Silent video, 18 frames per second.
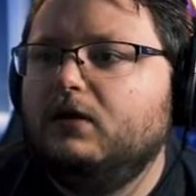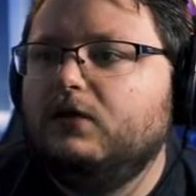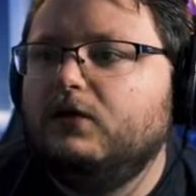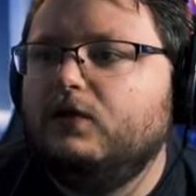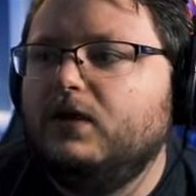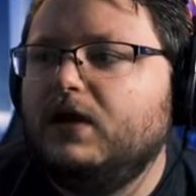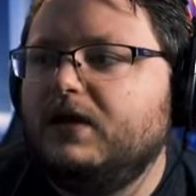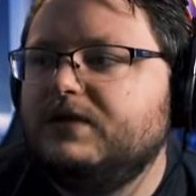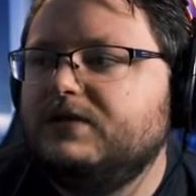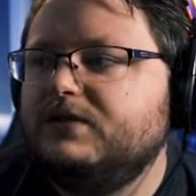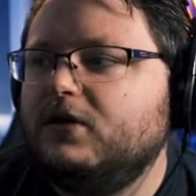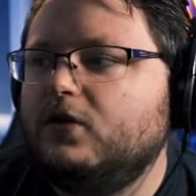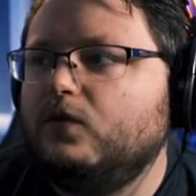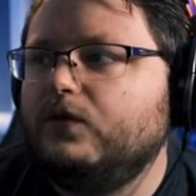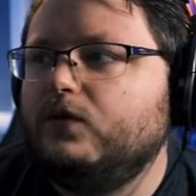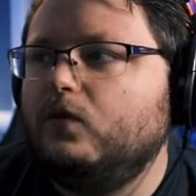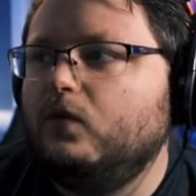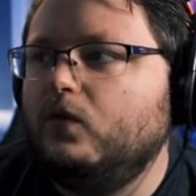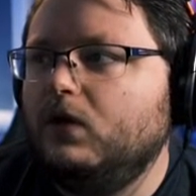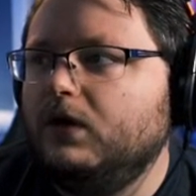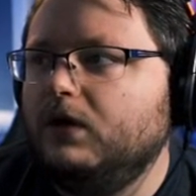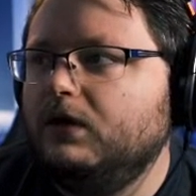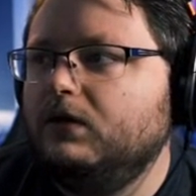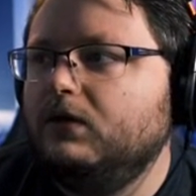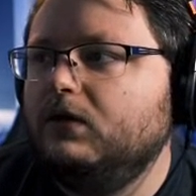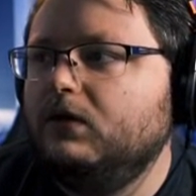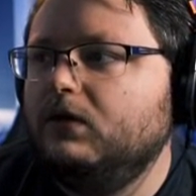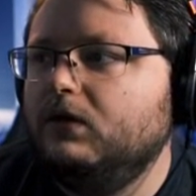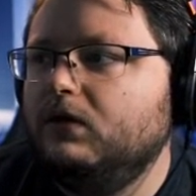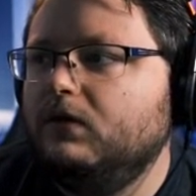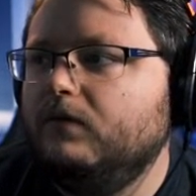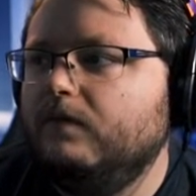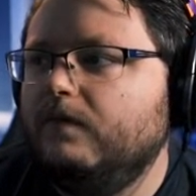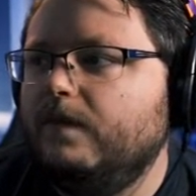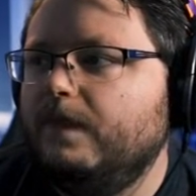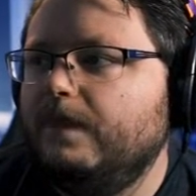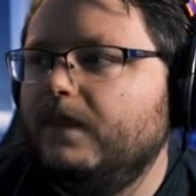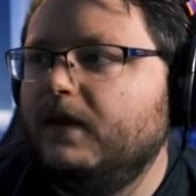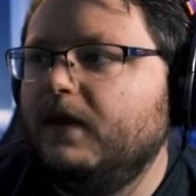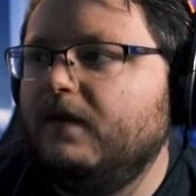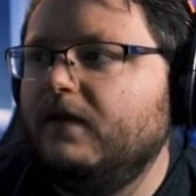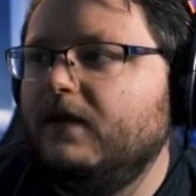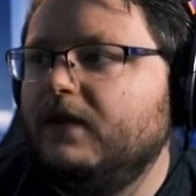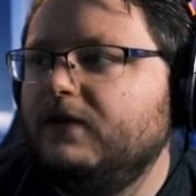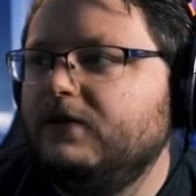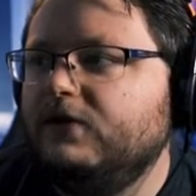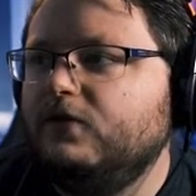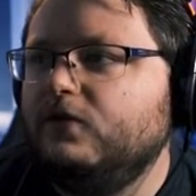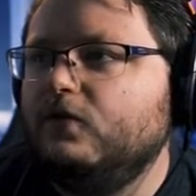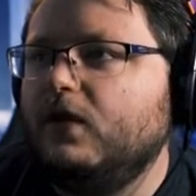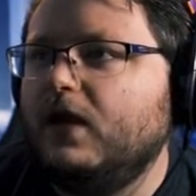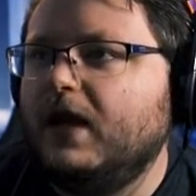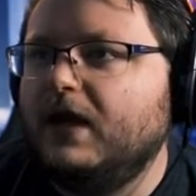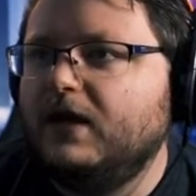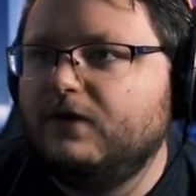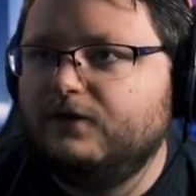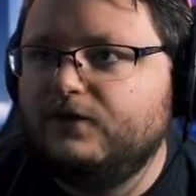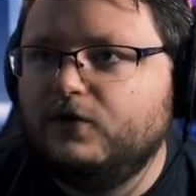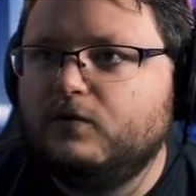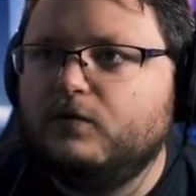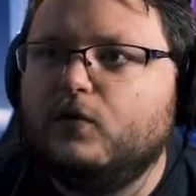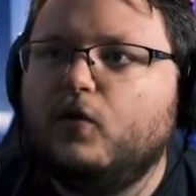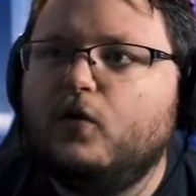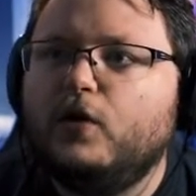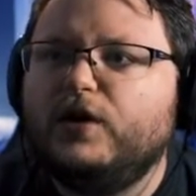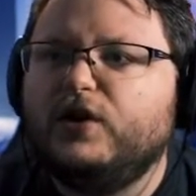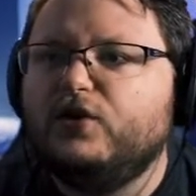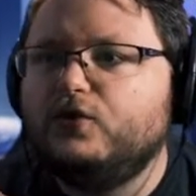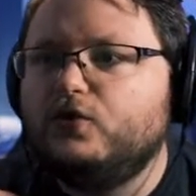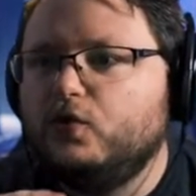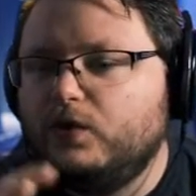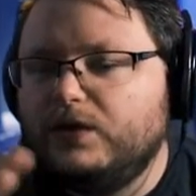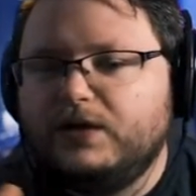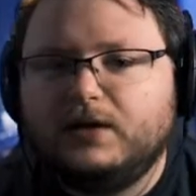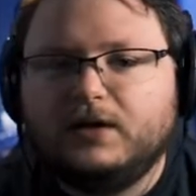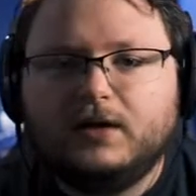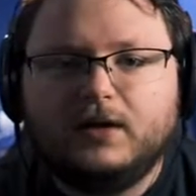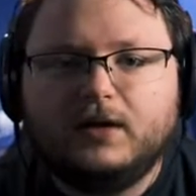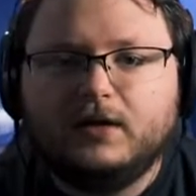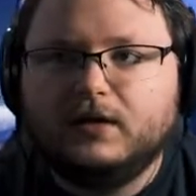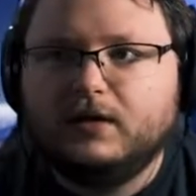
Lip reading: you kind of start with one, and then you add a few more, and you're tweaking,